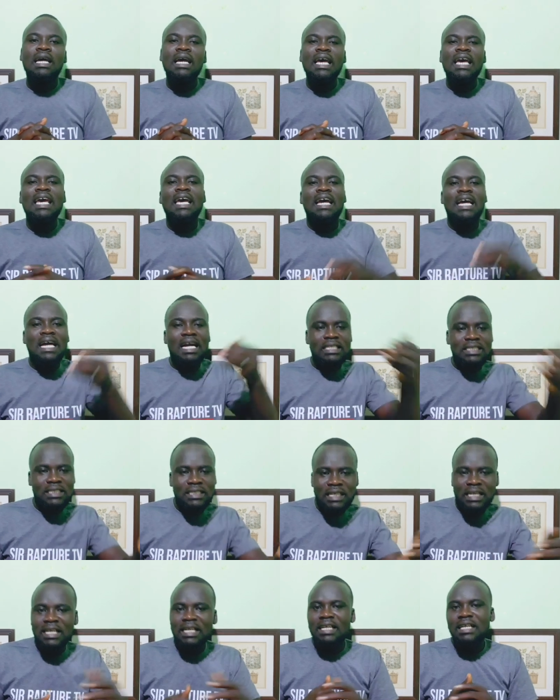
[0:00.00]
eh,
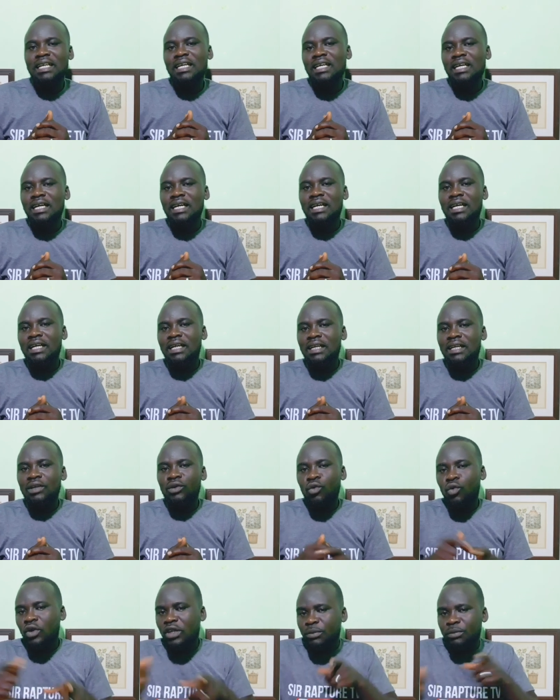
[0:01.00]
kase,
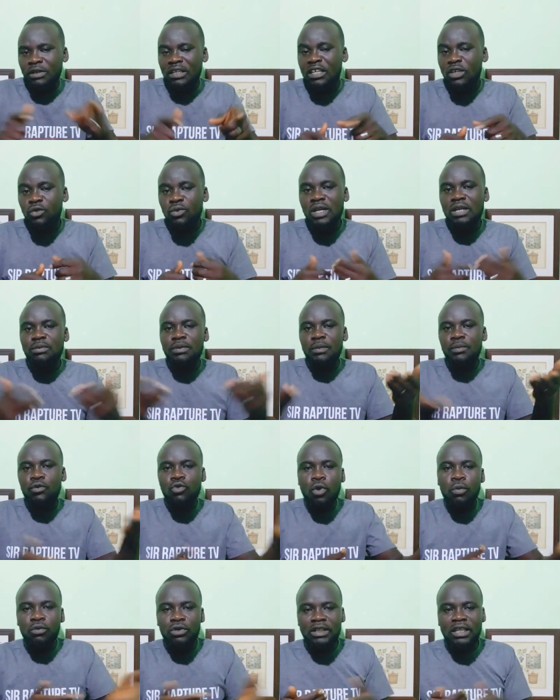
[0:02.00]
only be the Louis Bibi
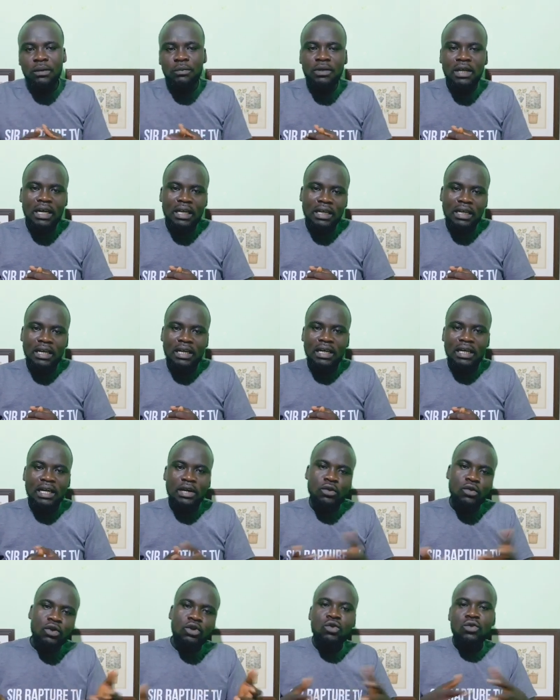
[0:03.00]
wo mutemu na na. Eh,
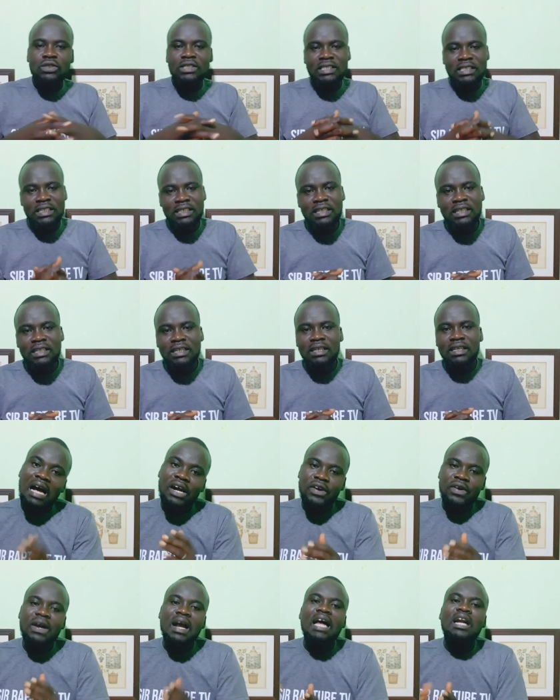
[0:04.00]
one or say, a
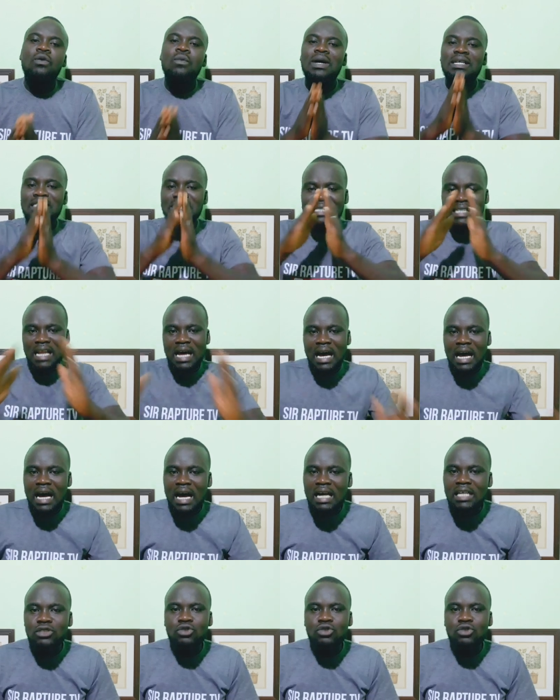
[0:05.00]
crown what na?